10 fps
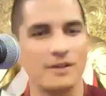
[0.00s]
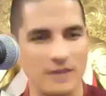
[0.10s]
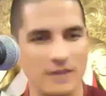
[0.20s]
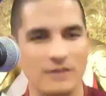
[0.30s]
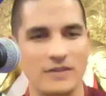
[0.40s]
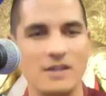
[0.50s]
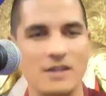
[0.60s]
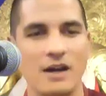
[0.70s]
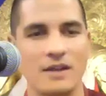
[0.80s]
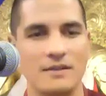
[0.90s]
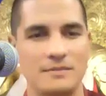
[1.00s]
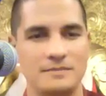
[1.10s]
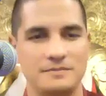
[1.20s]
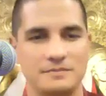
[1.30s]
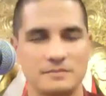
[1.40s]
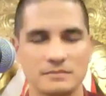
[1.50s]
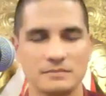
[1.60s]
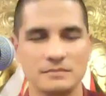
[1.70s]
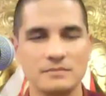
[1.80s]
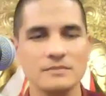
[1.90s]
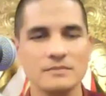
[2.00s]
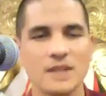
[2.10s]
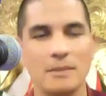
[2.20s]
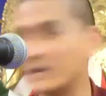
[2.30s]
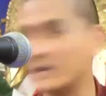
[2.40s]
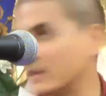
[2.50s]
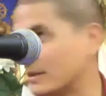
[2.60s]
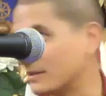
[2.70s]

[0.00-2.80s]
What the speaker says: the end of the eon. But he didn't.